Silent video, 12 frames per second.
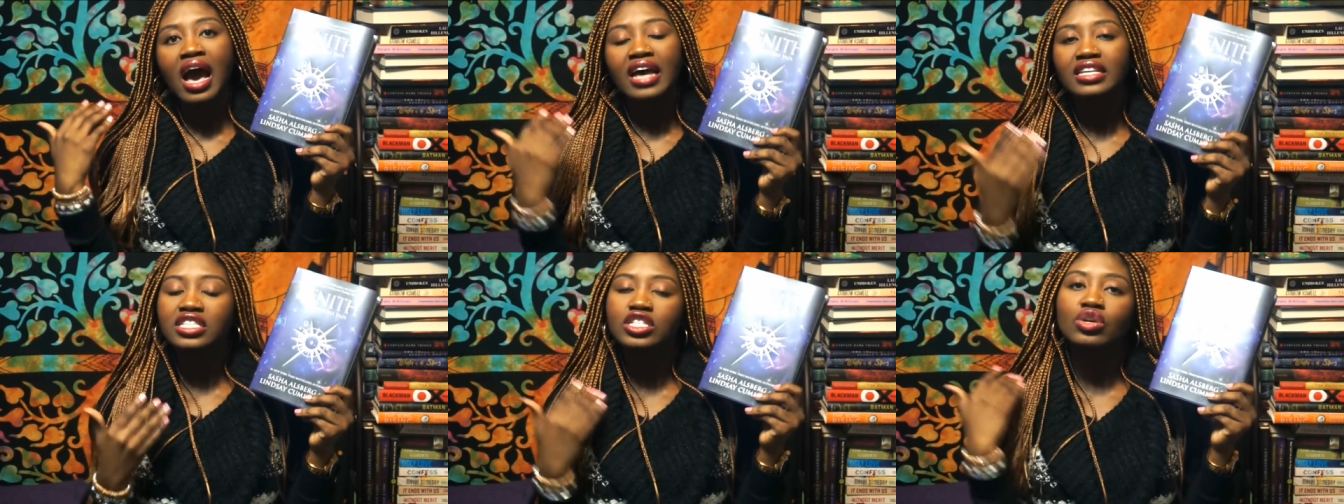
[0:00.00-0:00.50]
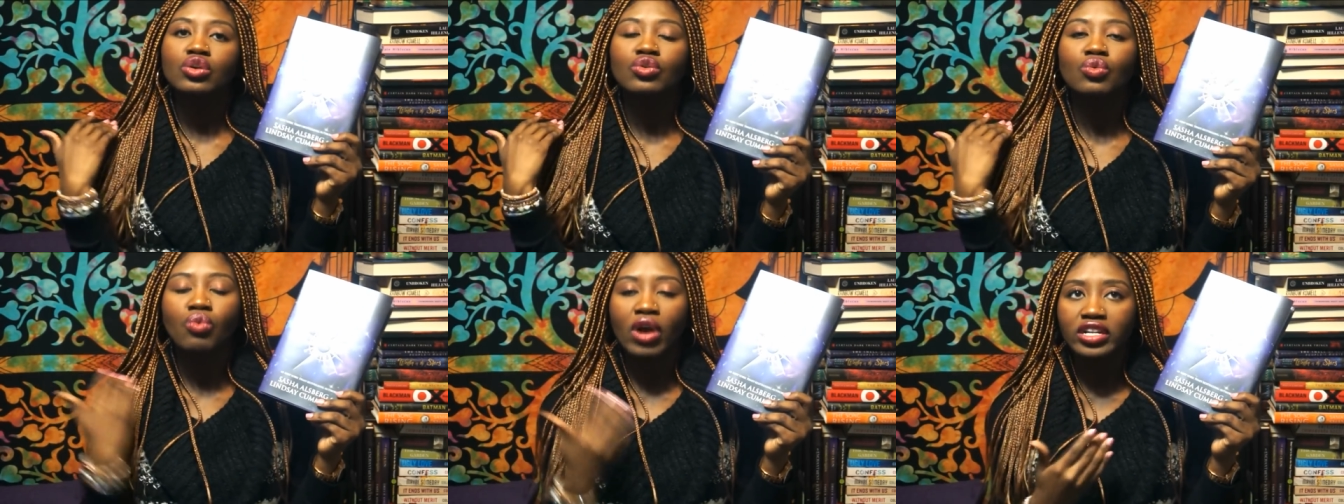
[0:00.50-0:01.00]
I still
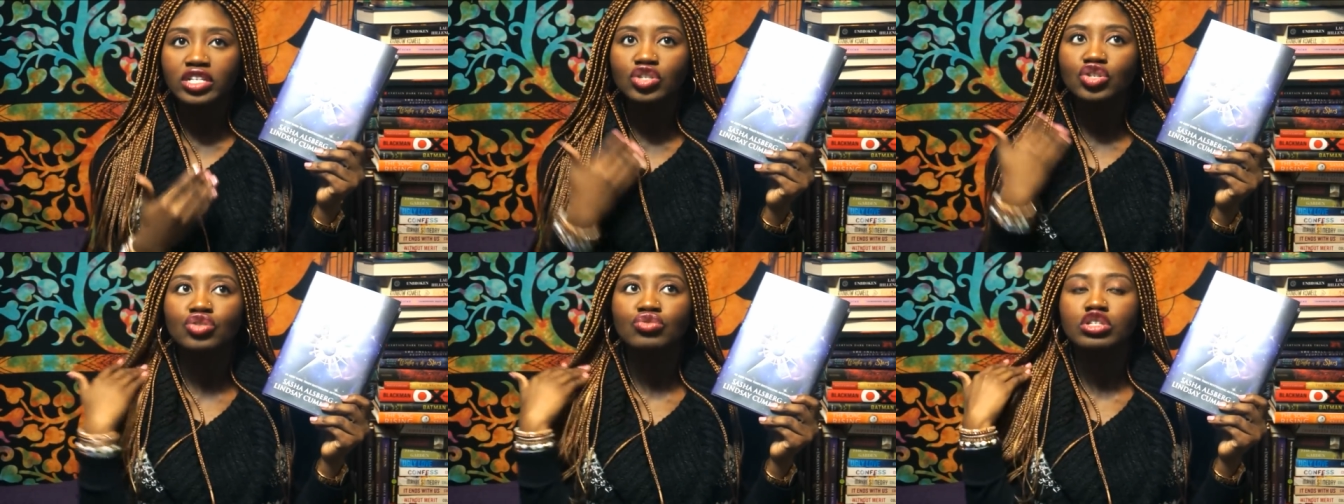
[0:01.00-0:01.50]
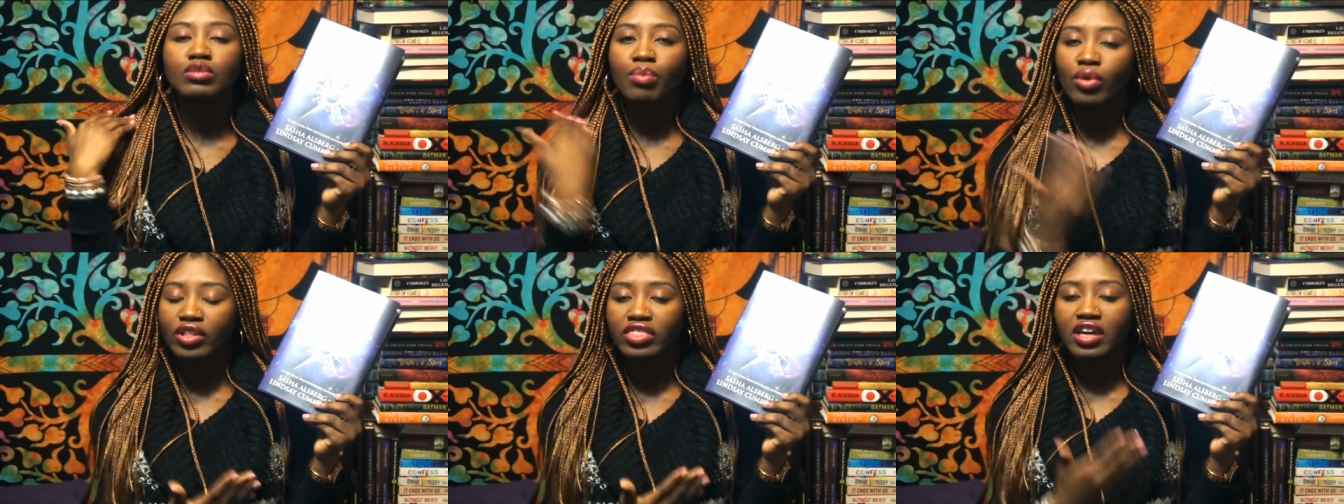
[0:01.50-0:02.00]
wanted to
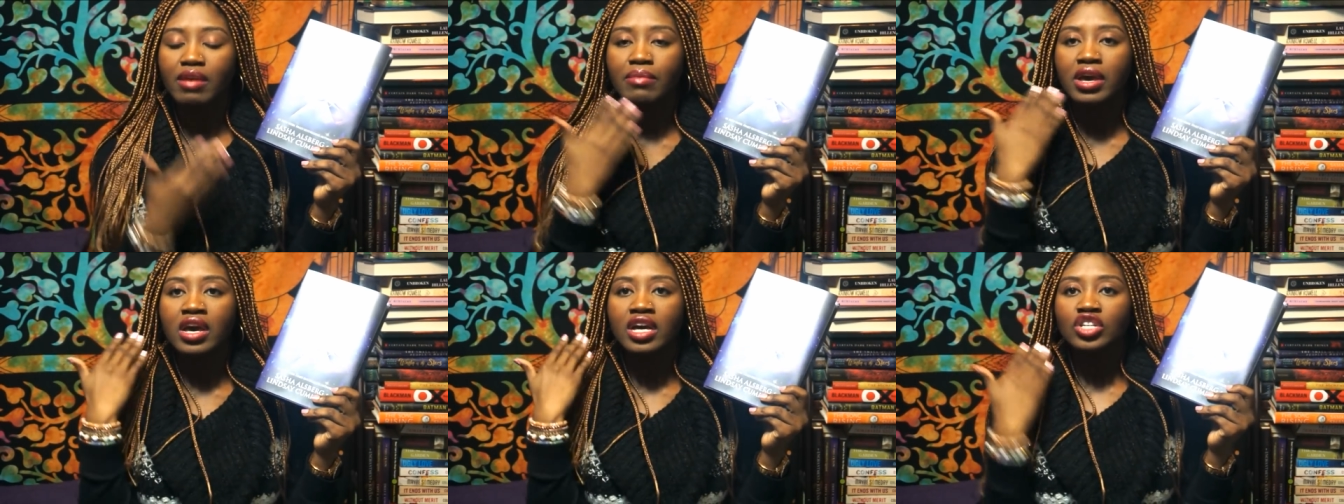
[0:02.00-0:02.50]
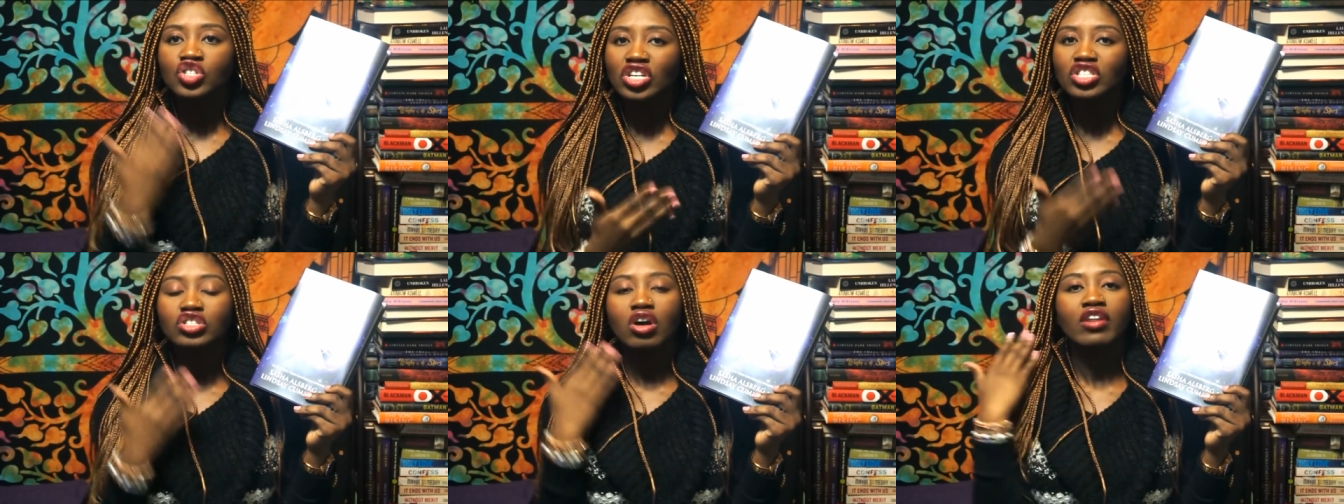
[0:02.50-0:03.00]
support them
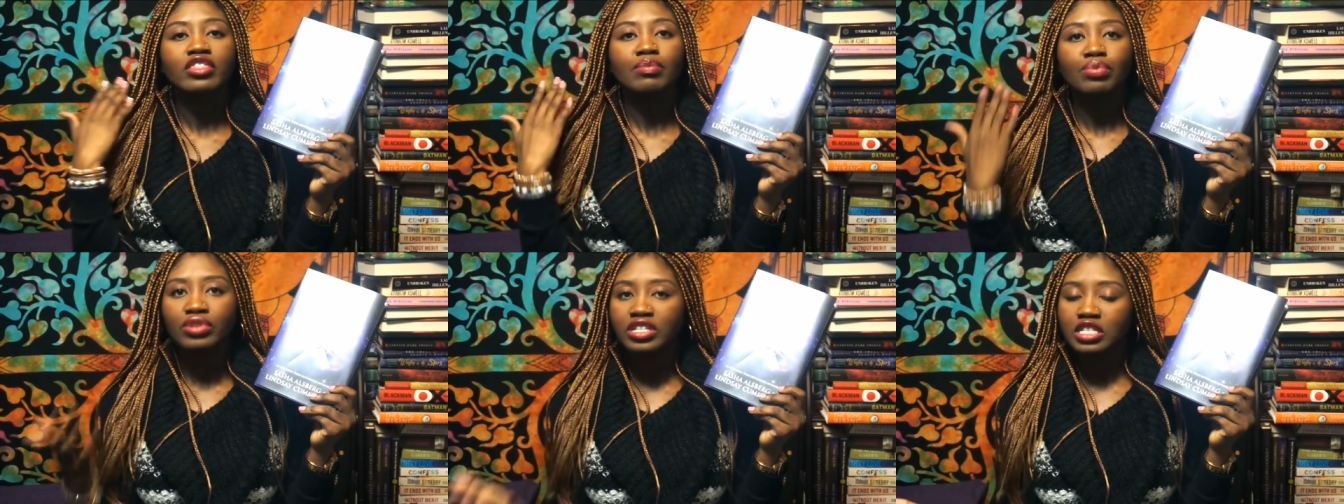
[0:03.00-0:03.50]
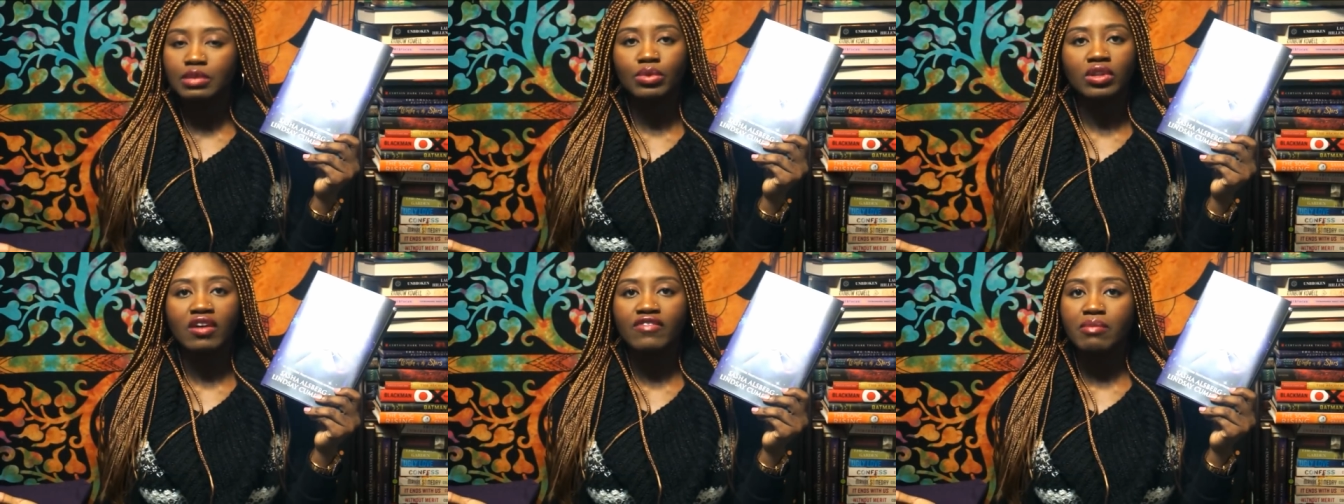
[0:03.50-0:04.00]
just on the
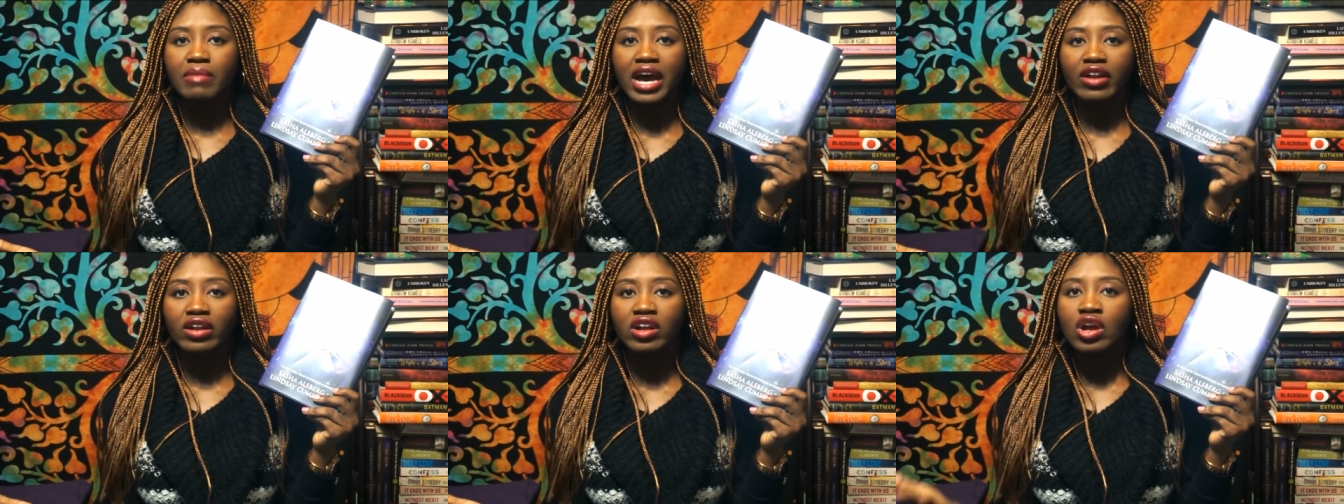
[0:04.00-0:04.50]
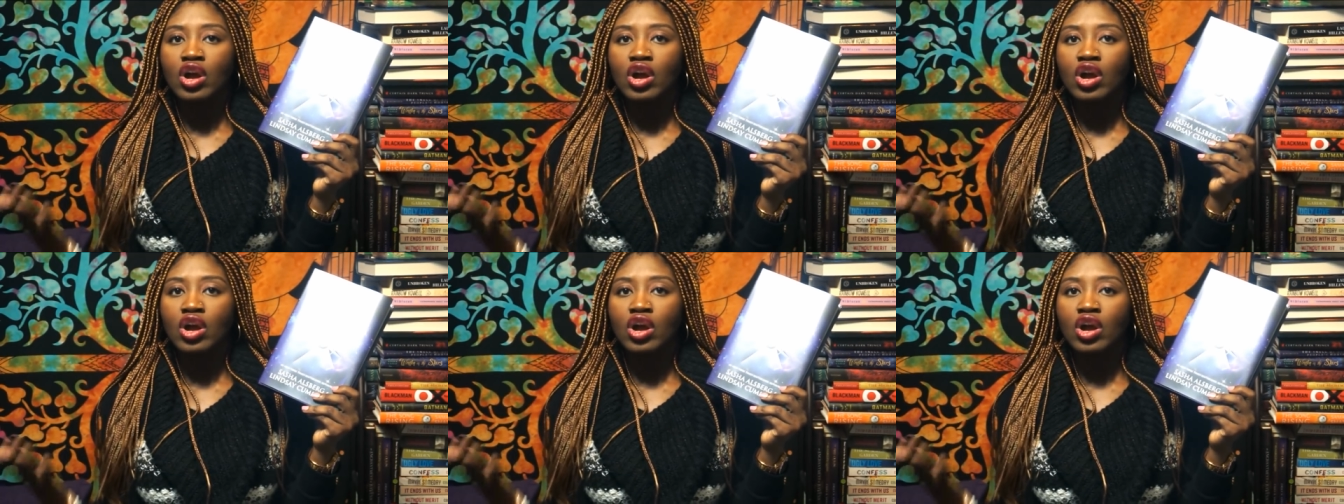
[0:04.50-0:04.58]
principle of the matter.